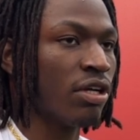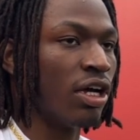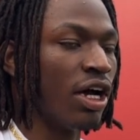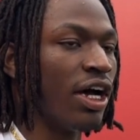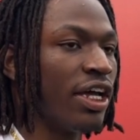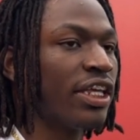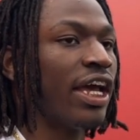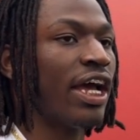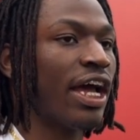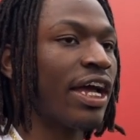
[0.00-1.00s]
Uh,
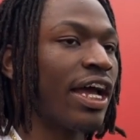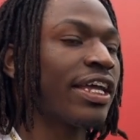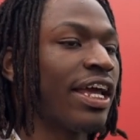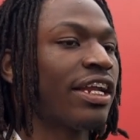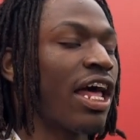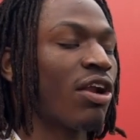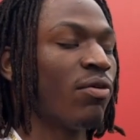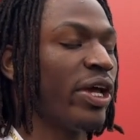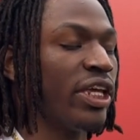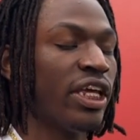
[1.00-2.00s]
yeah, I, I, gained a lot of
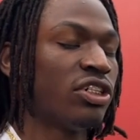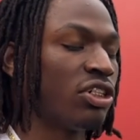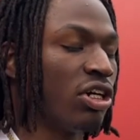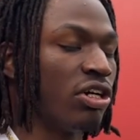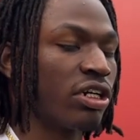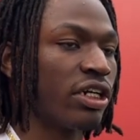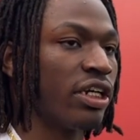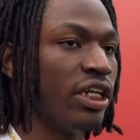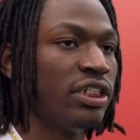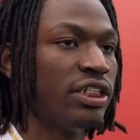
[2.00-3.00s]
weight, getting stronger
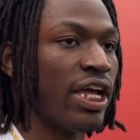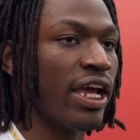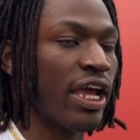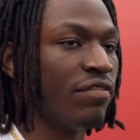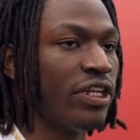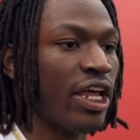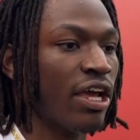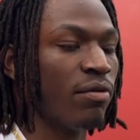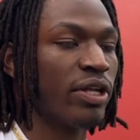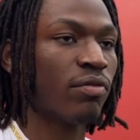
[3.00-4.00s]
each day, every day
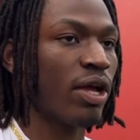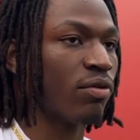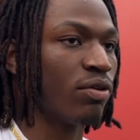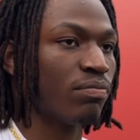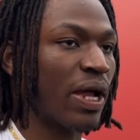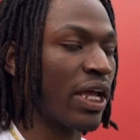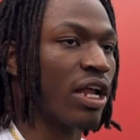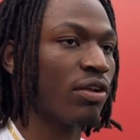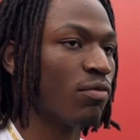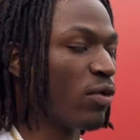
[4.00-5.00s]
in the weight room. I
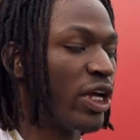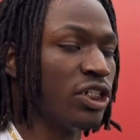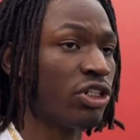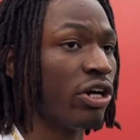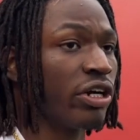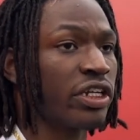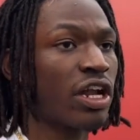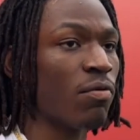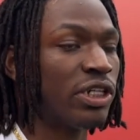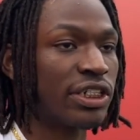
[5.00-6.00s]
got way stronger than I
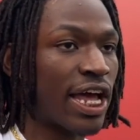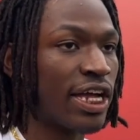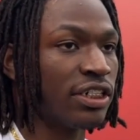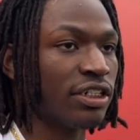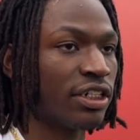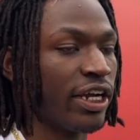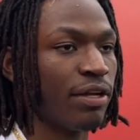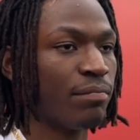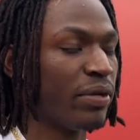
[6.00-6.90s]
was last year and